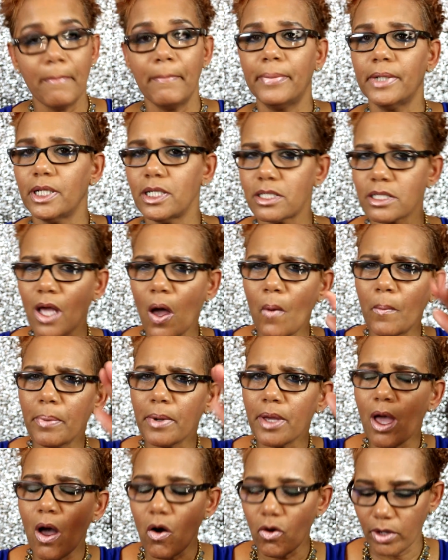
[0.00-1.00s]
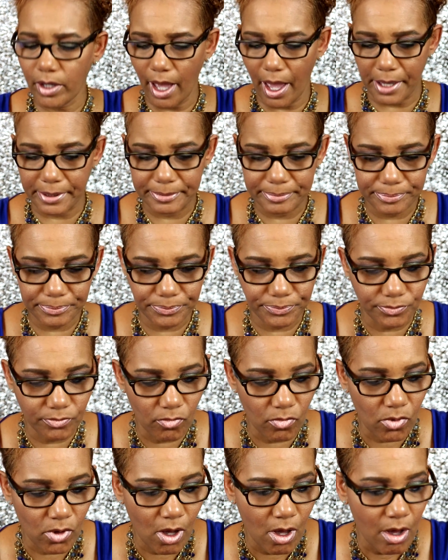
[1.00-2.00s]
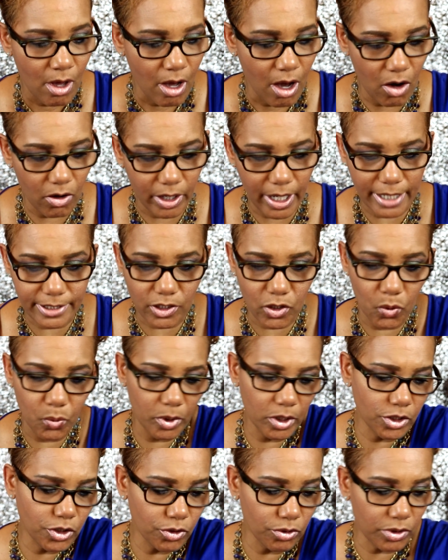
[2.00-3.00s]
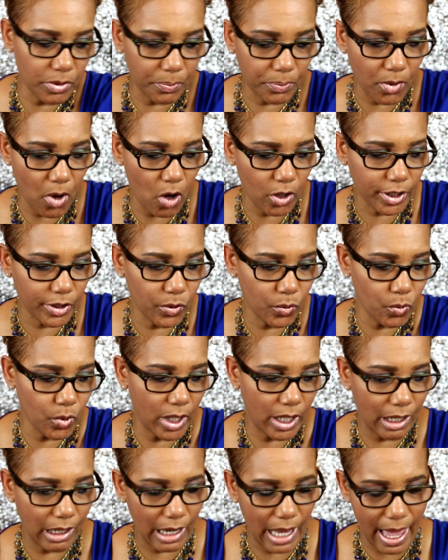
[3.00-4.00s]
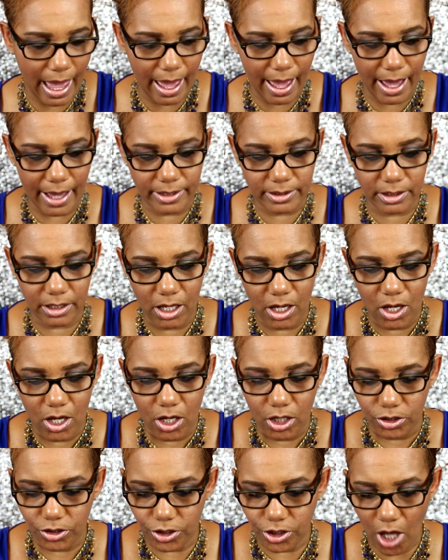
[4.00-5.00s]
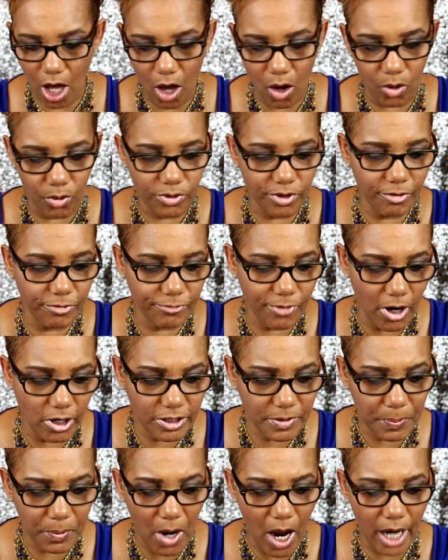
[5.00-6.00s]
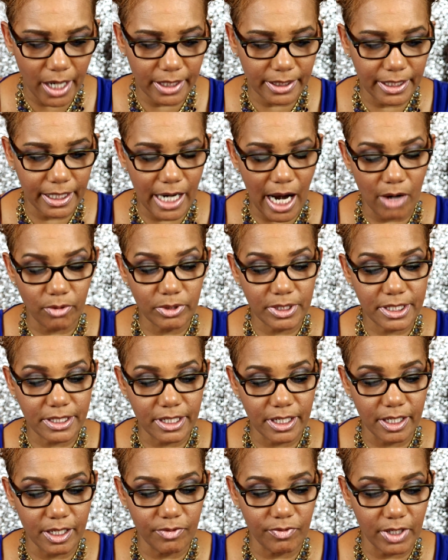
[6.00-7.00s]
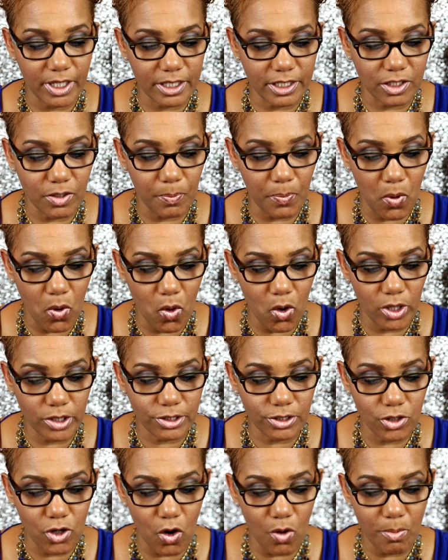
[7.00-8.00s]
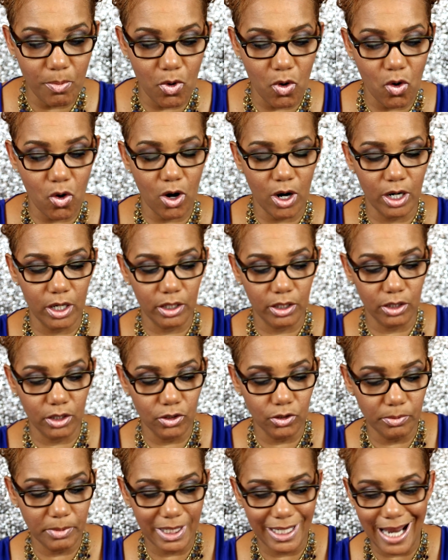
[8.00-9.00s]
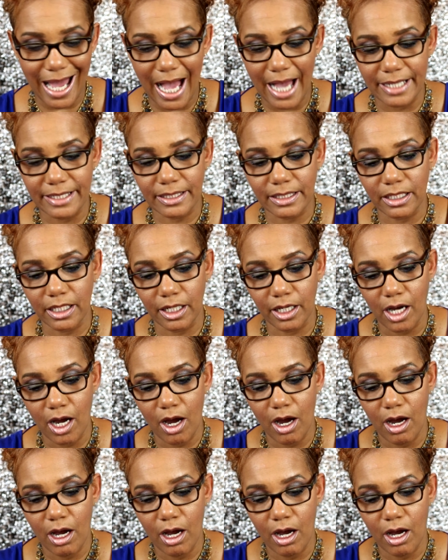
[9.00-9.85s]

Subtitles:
but it's gonna be okay. Okay, so we'll do the broken one last. So the first product that I received is the Pores No More Luminizer